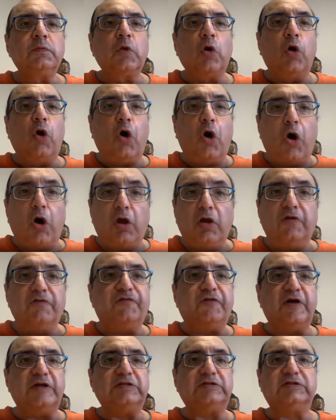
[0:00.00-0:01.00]
All of
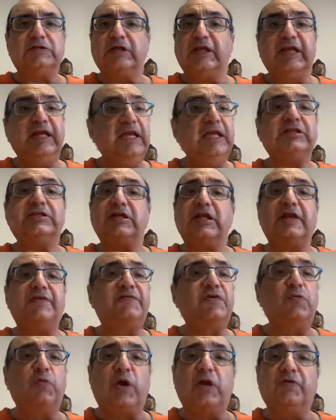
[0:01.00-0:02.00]
us, each and every
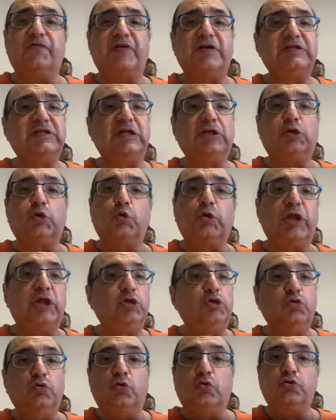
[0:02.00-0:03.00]
one of us, including
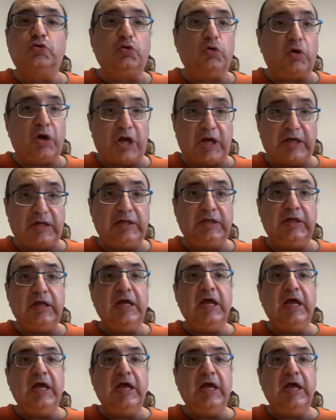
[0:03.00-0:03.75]
you, Johan,